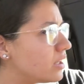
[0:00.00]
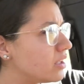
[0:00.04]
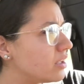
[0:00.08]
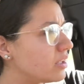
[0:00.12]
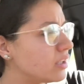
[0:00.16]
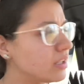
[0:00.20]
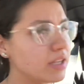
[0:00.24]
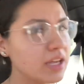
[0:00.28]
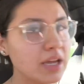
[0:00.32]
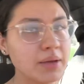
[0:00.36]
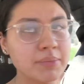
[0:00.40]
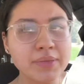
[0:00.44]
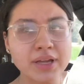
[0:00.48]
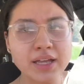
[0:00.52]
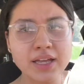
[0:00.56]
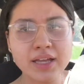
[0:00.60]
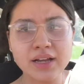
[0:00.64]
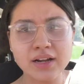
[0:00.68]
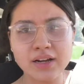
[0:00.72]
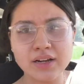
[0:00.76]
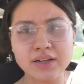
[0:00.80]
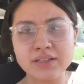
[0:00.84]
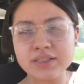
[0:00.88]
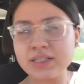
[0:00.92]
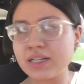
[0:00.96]
get my
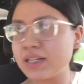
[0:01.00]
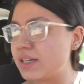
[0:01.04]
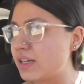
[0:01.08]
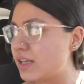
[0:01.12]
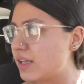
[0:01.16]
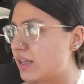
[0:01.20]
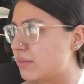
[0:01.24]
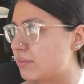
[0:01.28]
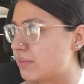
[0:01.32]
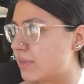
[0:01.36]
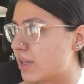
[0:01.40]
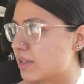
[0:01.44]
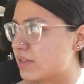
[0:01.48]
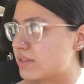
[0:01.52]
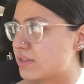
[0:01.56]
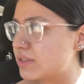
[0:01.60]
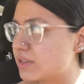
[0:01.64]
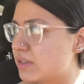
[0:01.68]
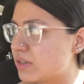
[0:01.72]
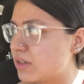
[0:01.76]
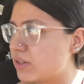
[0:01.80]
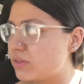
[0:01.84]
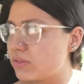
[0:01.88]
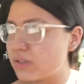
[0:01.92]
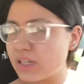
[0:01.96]
hair done in
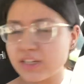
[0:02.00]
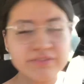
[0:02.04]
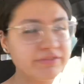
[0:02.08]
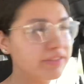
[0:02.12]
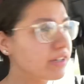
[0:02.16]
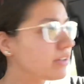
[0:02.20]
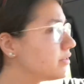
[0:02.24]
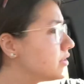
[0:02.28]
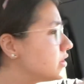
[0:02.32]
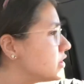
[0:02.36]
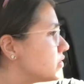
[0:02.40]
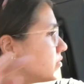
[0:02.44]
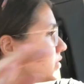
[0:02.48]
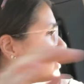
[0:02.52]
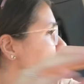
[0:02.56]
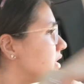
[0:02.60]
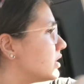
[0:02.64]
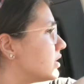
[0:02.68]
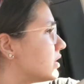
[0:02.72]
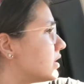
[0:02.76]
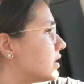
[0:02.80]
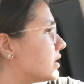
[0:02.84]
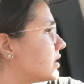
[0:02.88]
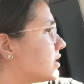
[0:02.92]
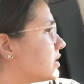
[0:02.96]
Mexico. I found this really
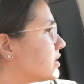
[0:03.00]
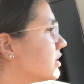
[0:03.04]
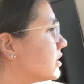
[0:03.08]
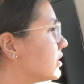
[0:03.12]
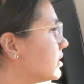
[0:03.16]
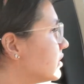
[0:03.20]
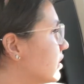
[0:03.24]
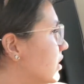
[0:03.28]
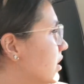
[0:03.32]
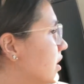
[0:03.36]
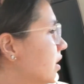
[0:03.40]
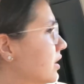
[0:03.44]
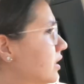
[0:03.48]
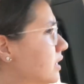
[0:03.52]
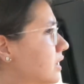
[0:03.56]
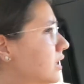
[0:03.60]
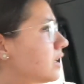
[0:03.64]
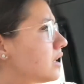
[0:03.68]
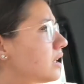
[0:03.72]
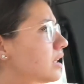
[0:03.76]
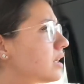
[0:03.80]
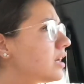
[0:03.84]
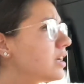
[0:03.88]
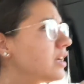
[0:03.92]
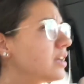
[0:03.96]
good salon
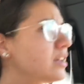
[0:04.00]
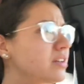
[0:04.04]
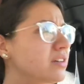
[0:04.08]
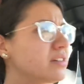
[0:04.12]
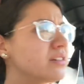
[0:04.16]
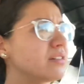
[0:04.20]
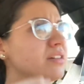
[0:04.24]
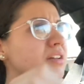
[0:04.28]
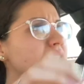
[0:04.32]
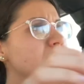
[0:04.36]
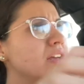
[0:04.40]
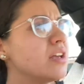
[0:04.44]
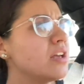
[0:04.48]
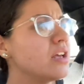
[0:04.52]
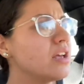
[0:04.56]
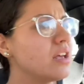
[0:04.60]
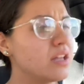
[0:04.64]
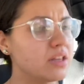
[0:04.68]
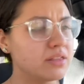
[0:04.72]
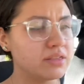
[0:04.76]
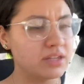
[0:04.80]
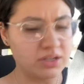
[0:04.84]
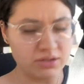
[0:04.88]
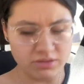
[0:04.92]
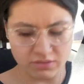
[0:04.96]
there and
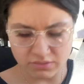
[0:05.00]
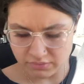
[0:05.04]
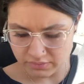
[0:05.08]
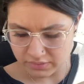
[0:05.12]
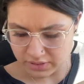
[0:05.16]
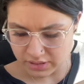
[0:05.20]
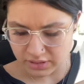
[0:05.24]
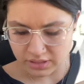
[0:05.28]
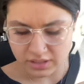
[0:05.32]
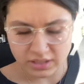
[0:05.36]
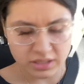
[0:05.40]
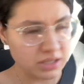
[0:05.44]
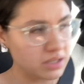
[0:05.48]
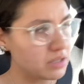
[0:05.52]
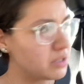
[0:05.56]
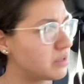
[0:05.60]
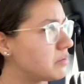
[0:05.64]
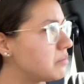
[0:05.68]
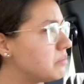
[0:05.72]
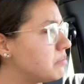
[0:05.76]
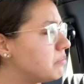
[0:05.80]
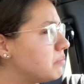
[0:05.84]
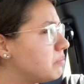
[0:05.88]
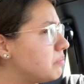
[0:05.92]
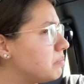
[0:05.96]
they don't really
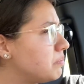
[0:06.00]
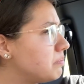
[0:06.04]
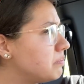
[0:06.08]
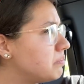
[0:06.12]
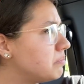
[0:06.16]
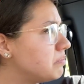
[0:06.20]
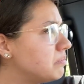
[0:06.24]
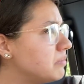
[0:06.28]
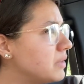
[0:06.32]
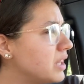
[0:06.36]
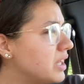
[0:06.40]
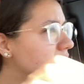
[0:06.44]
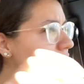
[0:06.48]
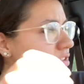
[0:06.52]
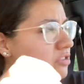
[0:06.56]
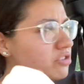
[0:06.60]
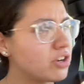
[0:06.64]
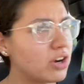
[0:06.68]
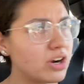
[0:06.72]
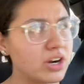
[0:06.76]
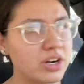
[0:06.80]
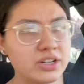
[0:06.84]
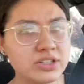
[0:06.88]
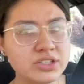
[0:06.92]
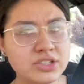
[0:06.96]
like
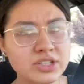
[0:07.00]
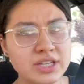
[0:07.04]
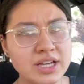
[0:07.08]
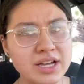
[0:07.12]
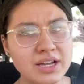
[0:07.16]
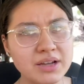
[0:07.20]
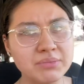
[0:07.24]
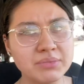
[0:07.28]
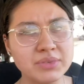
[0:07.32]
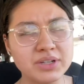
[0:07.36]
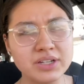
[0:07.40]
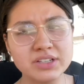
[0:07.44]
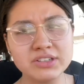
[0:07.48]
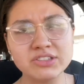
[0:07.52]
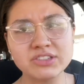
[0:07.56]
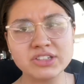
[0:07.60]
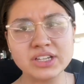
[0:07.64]
charge that much, I